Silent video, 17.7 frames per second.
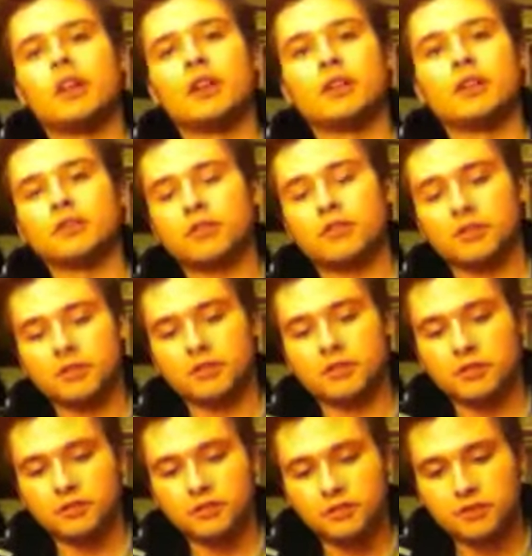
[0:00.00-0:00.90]
And of
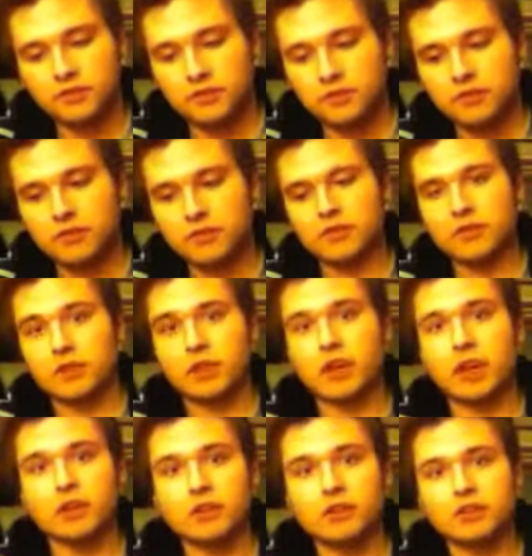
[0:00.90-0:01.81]
course, if you're
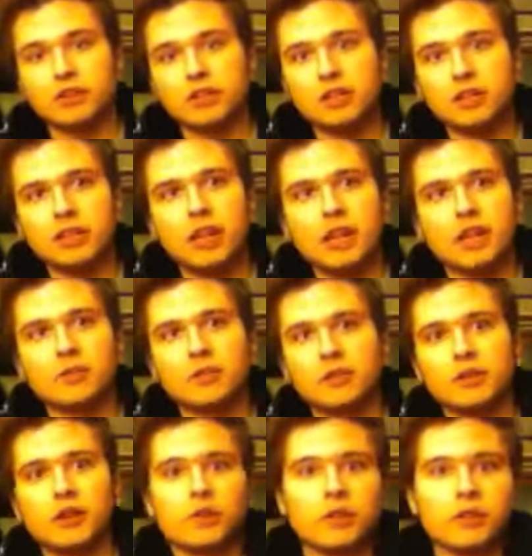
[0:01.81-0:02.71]
not new to the game,
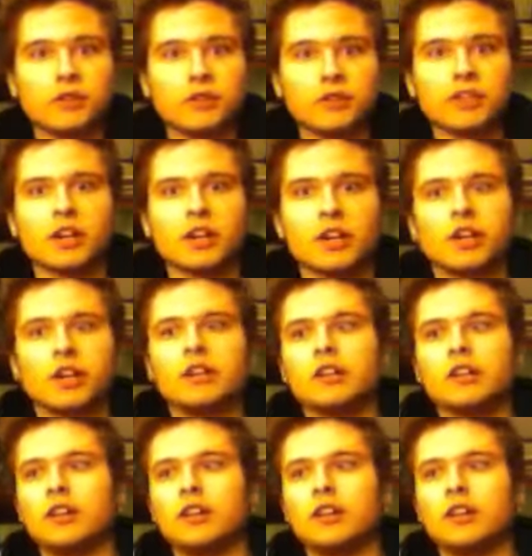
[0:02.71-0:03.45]
you know what those are.